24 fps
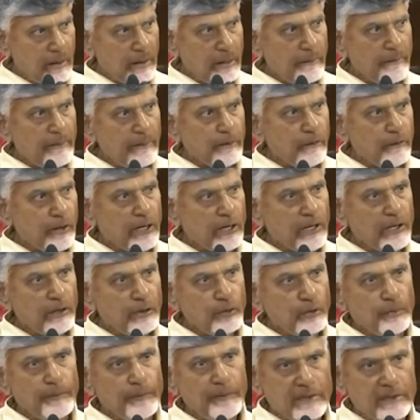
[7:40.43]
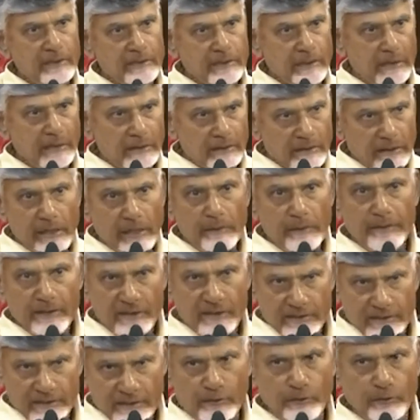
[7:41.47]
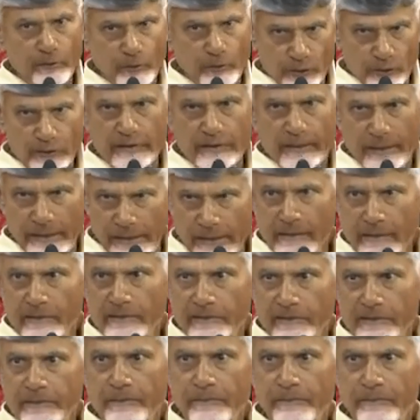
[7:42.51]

having 1 or 2%, 3% growth rate.